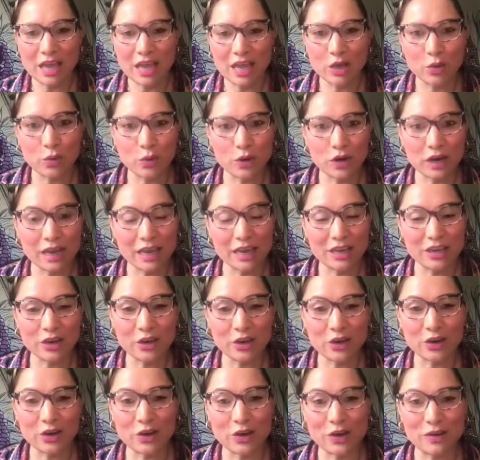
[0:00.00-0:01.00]
You were in
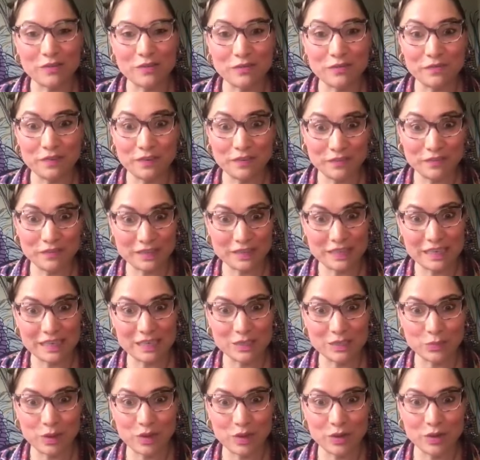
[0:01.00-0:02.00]
your
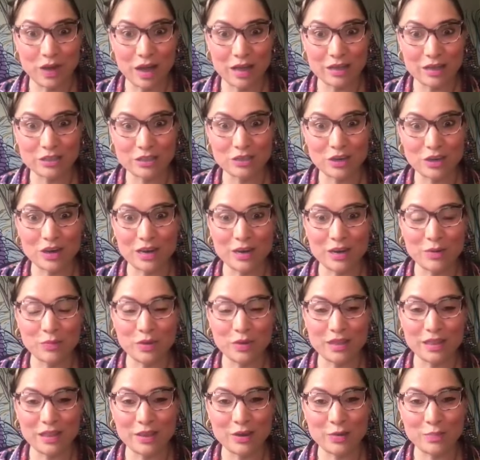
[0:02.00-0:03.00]
50s when you got started
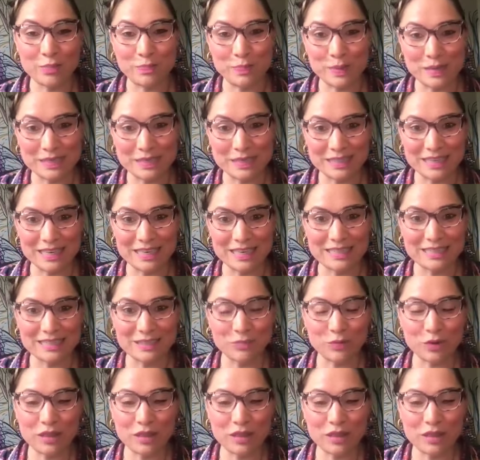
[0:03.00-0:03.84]
with your business.